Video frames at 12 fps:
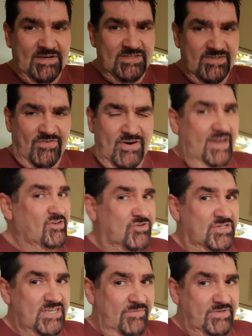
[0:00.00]
So for an extra
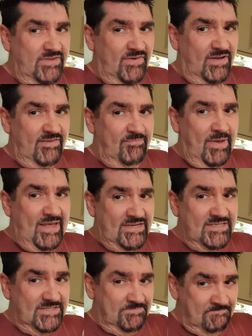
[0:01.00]
75
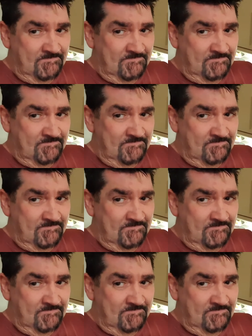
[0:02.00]
pence,